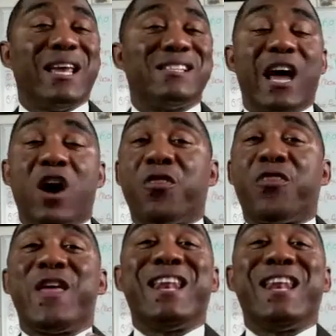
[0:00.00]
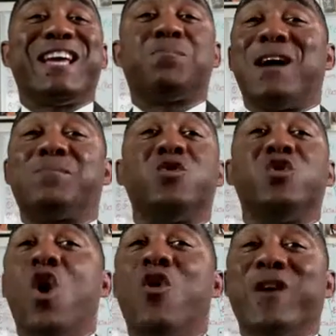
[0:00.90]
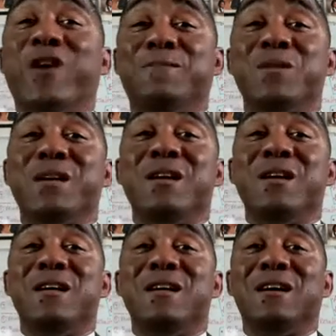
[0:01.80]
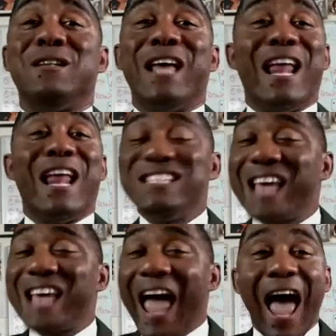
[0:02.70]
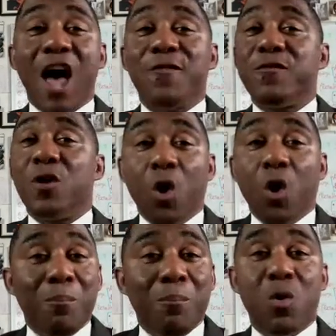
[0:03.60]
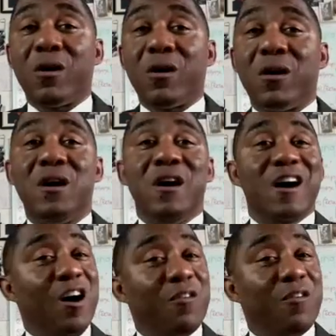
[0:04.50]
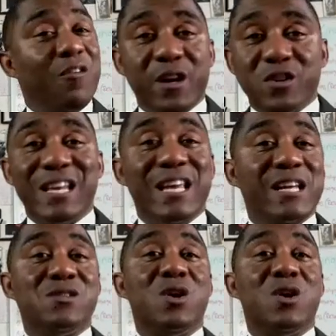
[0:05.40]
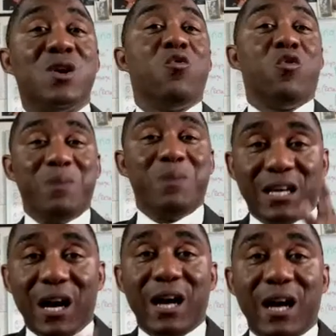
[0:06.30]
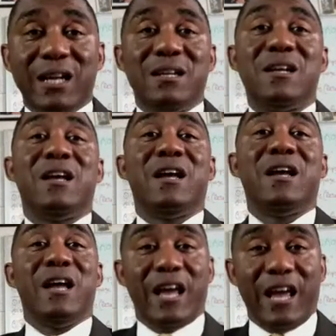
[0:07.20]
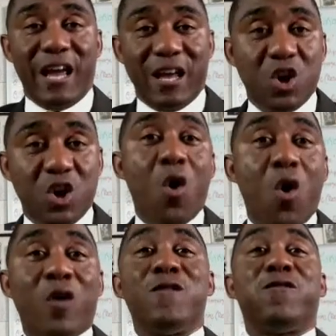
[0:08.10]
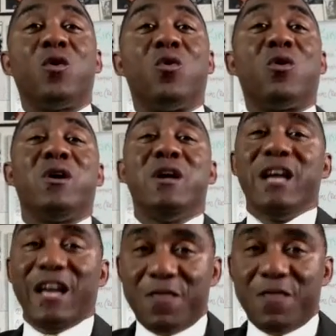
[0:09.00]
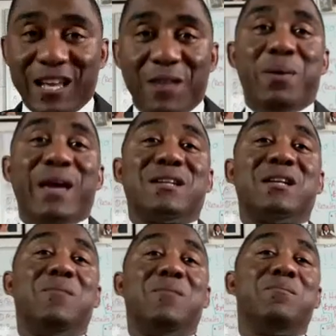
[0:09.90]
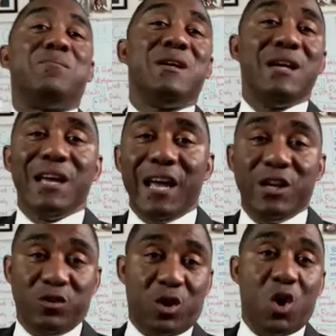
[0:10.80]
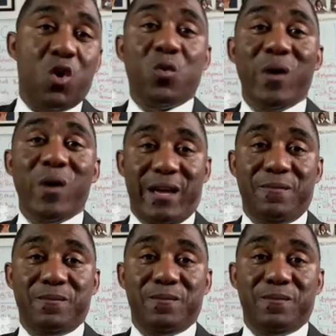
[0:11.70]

it as authentic as possible, knowing that at least half or more of their scenes will be cut and go on the floor and then get picked up and thrown away.